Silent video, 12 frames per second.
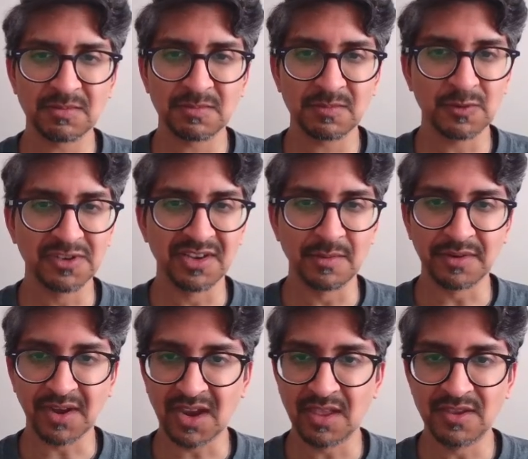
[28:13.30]
was able to
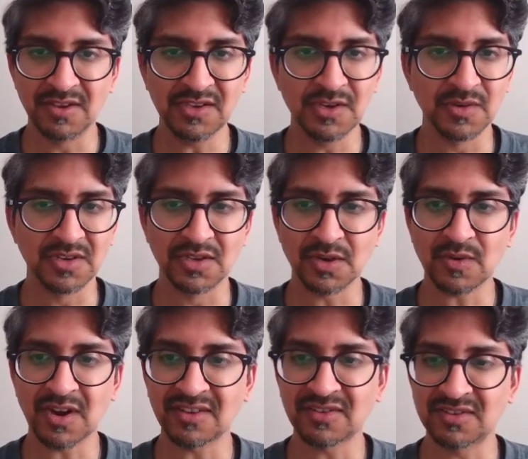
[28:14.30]
get this using the
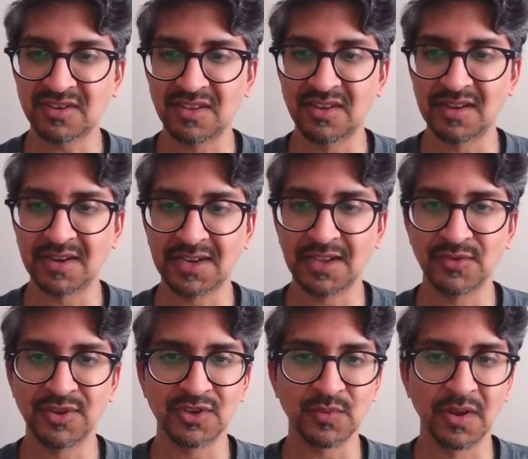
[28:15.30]
crosses and then get
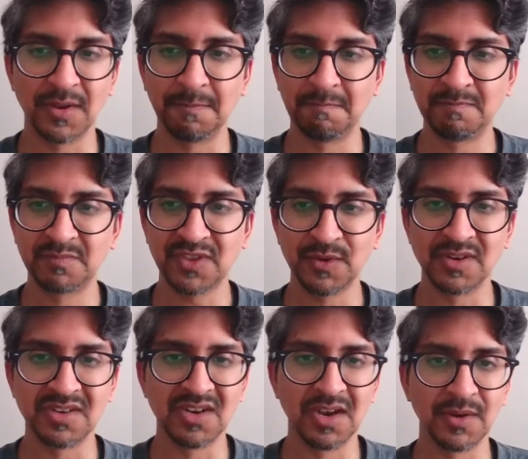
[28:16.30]
this one 30
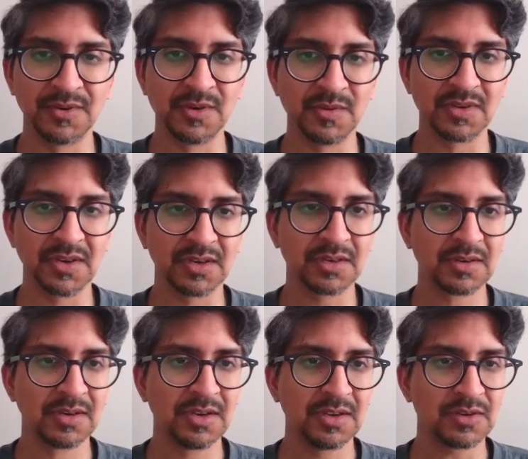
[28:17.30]
down using
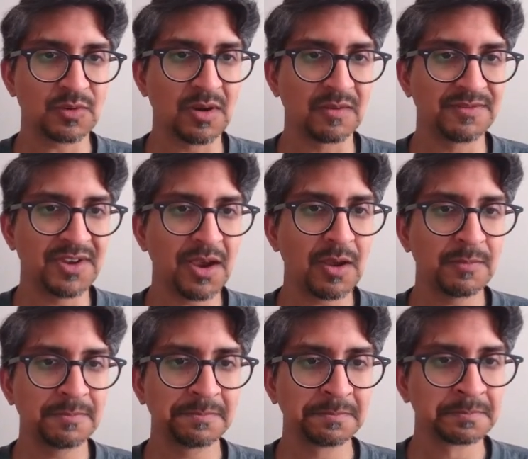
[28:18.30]
12
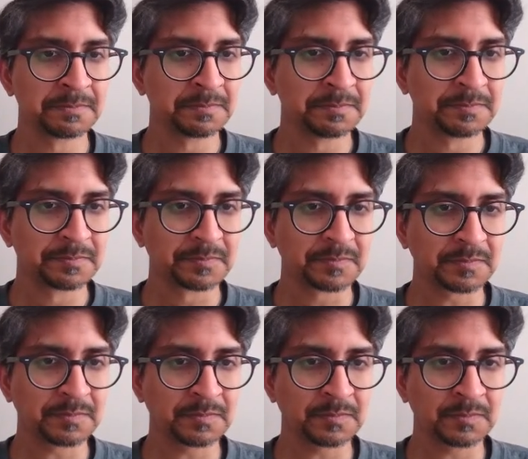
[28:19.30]
down.
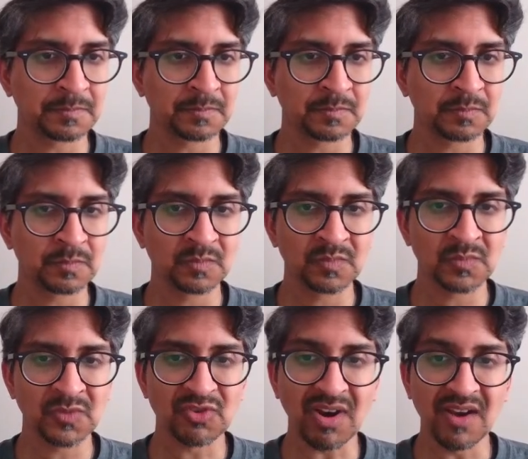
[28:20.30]

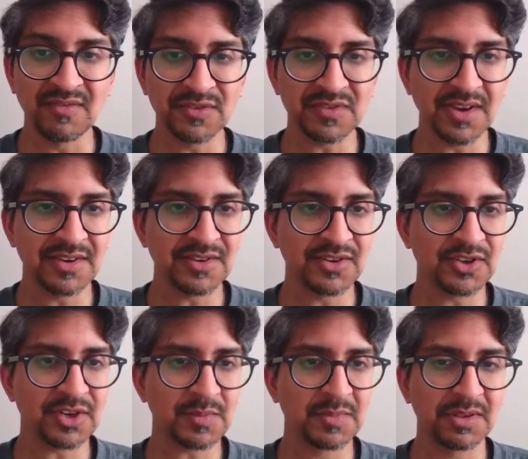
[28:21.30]
Driver's license
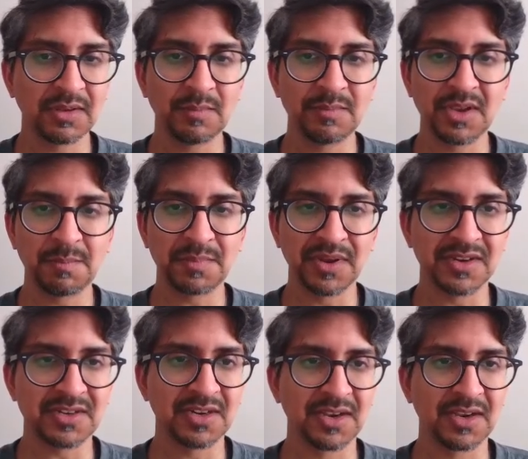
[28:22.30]
took me a little bit, but